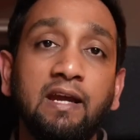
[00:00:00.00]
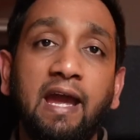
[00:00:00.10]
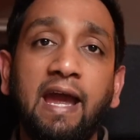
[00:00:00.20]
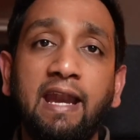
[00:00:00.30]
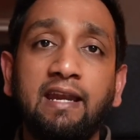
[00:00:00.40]

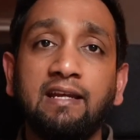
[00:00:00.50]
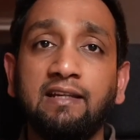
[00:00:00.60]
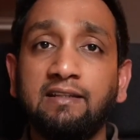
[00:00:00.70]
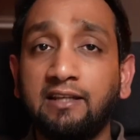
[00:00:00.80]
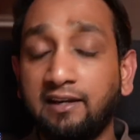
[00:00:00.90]
And
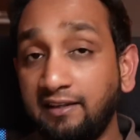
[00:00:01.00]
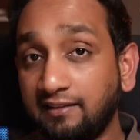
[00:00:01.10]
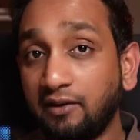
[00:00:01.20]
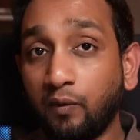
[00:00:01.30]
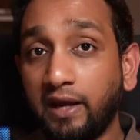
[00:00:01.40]
the
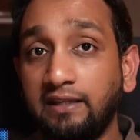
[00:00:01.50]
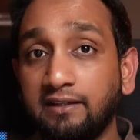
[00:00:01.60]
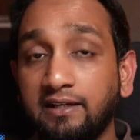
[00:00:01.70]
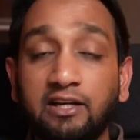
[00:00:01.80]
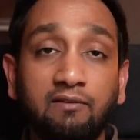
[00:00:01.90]
reason why
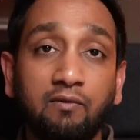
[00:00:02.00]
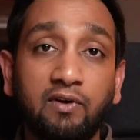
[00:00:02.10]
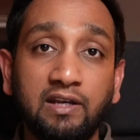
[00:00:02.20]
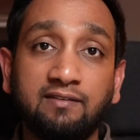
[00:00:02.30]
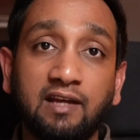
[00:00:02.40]
the
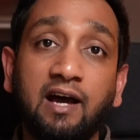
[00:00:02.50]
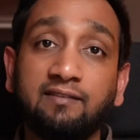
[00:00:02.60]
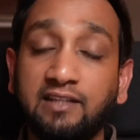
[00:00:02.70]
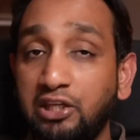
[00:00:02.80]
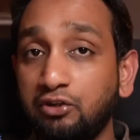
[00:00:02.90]
interviewer is
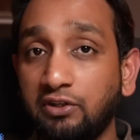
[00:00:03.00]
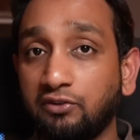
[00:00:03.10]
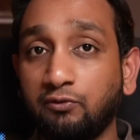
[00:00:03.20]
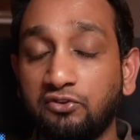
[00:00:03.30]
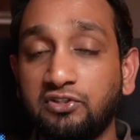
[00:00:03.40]
asking you this
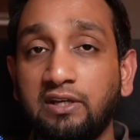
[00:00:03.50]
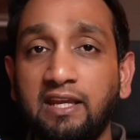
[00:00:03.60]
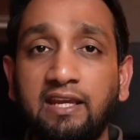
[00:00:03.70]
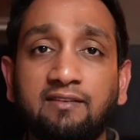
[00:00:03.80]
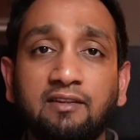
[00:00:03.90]
question
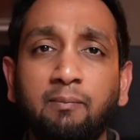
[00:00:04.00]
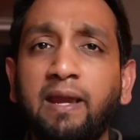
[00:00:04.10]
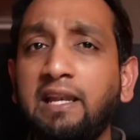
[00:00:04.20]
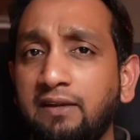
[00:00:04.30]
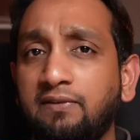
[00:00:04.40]
is
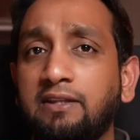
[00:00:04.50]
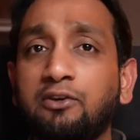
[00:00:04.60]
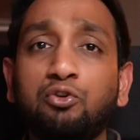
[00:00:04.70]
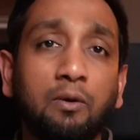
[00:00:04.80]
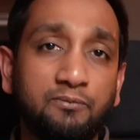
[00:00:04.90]
mainly
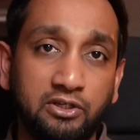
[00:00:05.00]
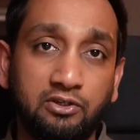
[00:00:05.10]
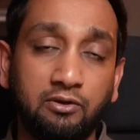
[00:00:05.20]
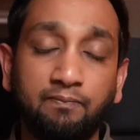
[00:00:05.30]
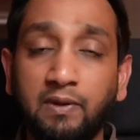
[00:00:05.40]
with two
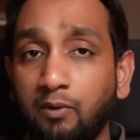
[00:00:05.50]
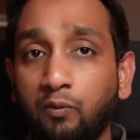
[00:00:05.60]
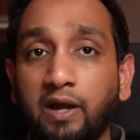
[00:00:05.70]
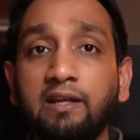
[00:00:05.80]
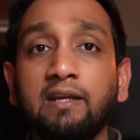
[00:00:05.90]
objectives. Number
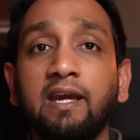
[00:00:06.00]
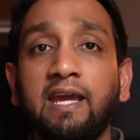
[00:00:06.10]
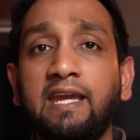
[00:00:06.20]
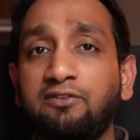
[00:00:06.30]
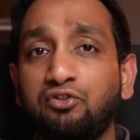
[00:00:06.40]
one
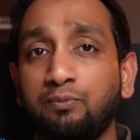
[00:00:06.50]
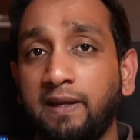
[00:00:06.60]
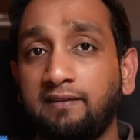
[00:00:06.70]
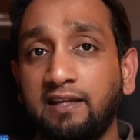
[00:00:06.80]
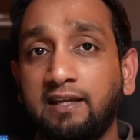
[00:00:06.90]
is to
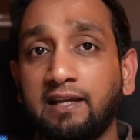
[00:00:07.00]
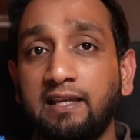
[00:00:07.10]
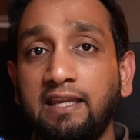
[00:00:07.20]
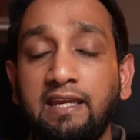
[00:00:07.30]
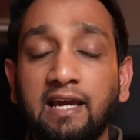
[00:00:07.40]

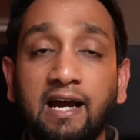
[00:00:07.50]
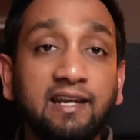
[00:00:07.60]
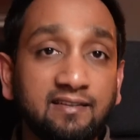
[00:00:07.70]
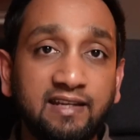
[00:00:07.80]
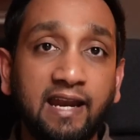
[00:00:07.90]
basically
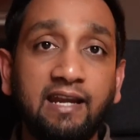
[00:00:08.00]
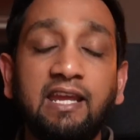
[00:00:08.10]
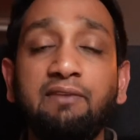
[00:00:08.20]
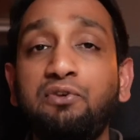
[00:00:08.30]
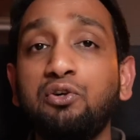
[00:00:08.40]
understand
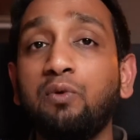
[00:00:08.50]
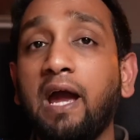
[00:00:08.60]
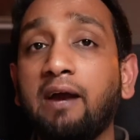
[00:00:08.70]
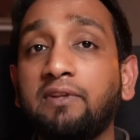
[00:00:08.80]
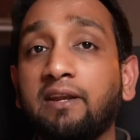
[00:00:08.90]
if you
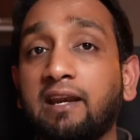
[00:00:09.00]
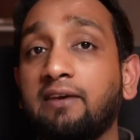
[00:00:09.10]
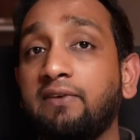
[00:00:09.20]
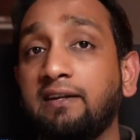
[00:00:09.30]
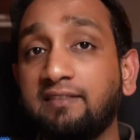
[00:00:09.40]
have the
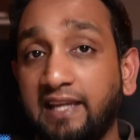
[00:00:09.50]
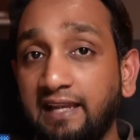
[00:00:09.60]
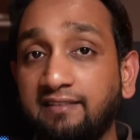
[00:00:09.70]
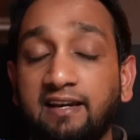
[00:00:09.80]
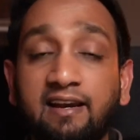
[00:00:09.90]
relevant
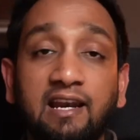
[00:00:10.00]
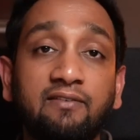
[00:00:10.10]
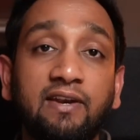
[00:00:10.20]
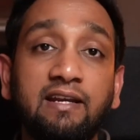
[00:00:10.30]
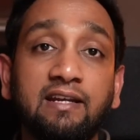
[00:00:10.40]
skills and
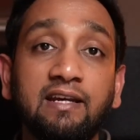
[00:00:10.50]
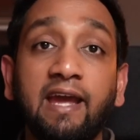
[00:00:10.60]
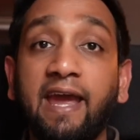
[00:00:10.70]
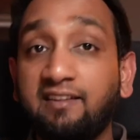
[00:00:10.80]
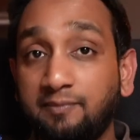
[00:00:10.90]
relevant
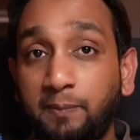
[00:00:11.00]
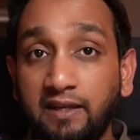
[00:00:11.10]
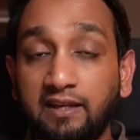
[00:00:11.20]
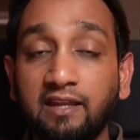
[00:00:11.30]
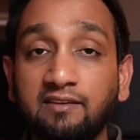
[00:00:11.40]

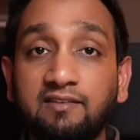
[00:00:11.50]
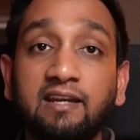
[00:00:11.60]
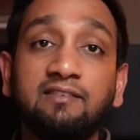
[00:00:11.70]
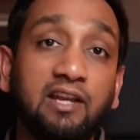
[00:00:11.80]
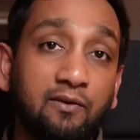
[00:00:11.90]
experience that
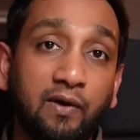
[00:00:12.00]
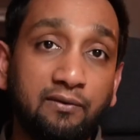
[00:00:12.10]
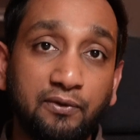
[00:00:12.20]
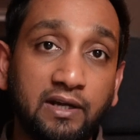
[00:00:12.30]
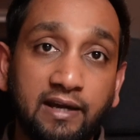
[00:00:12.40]
is
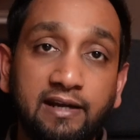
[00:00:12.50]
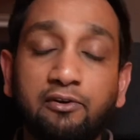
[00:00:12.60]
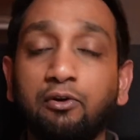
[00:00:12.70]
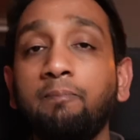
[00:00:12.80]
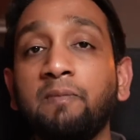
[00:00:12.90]
required for the
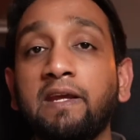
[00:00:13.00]
current role.